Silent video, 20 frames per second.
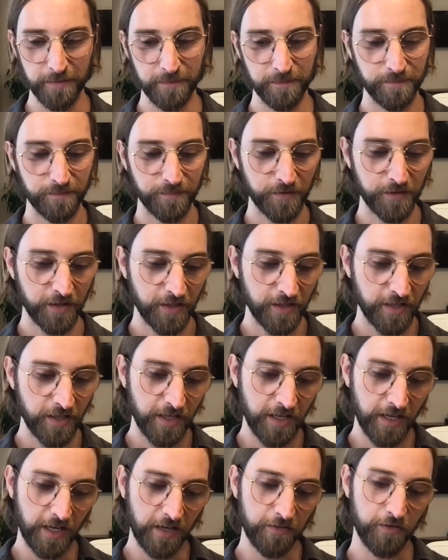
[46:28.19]
I
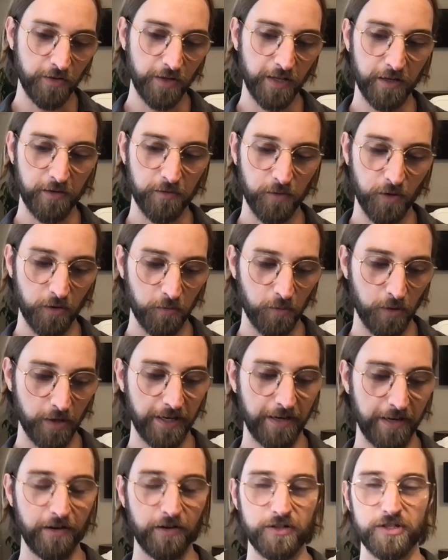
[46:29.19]
feel like we're
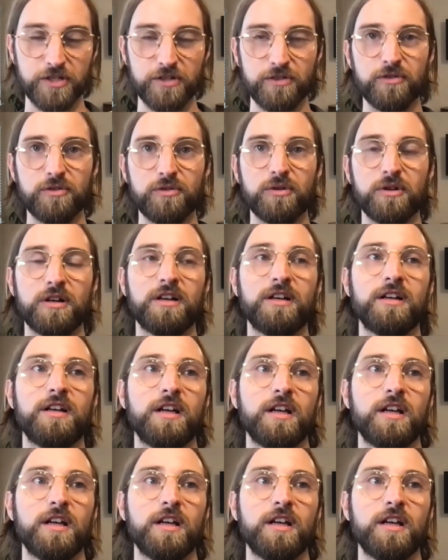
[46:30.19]
here to